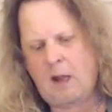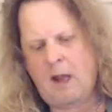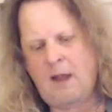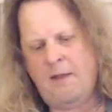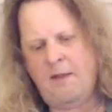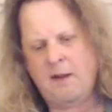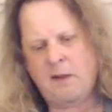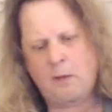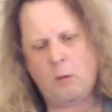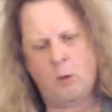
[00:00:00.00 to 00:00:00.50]

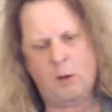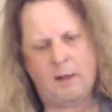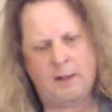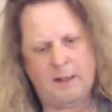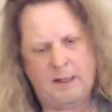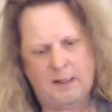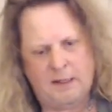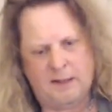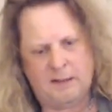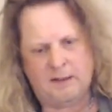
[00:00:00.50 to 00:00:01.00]
And this
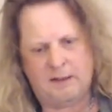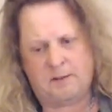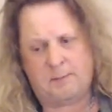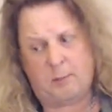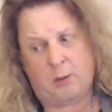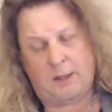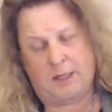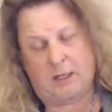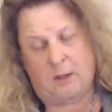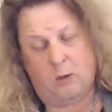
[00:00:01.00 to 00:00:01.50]
one is
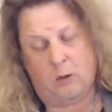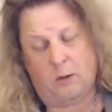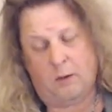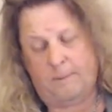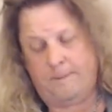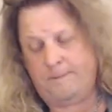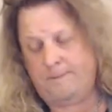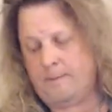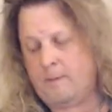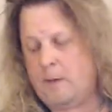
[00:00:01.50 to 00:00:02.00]
pretty
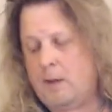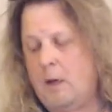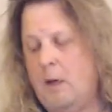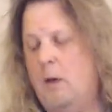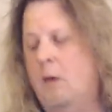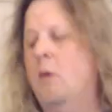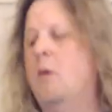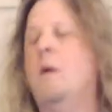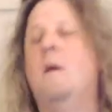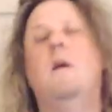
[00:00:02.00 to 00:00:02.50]
cool.
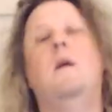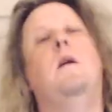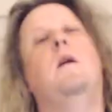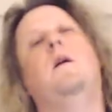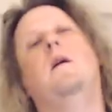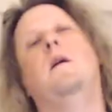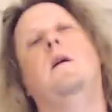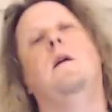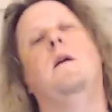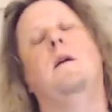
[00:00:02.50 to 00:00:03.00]
So,
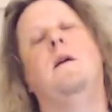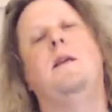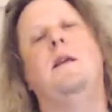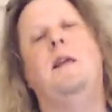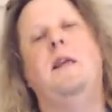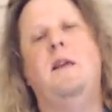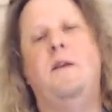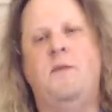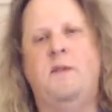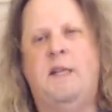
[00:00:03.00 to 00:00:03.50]

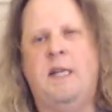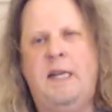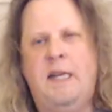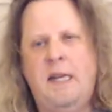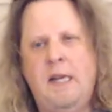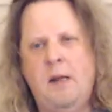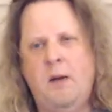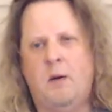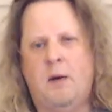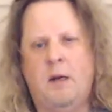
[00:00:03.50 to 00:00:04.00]
key of
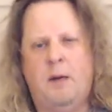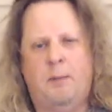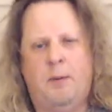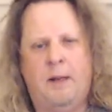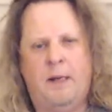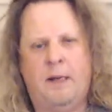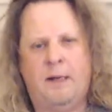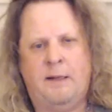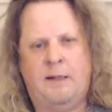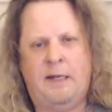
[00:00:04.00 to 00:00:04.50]
D, we're going to
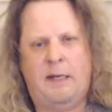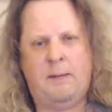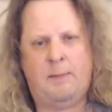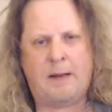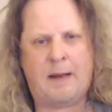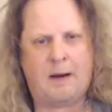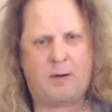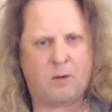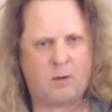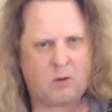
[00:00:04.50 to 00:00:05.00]
play a D
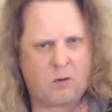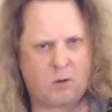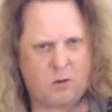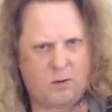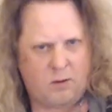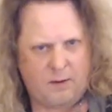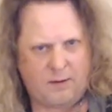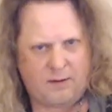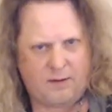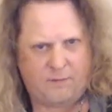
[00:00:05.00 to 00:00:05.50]
power
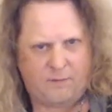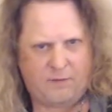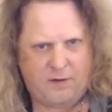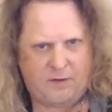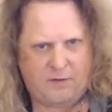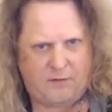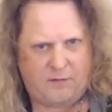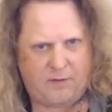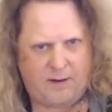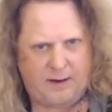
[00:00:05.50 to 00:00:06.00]
chord with the
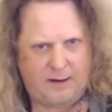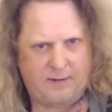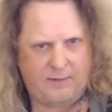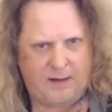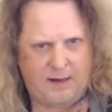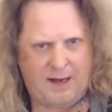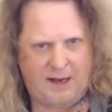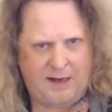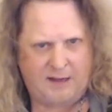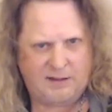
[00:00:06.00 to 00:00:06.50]
5th fret on
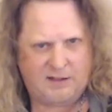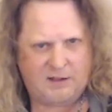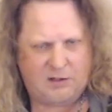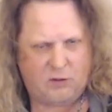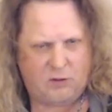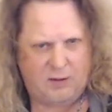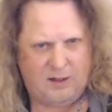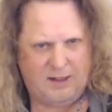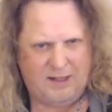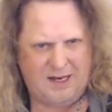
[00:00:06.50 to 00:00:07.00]
the H
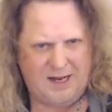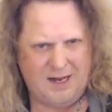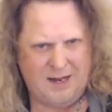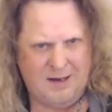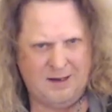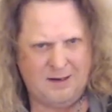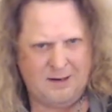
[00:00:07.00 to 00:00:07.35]
string.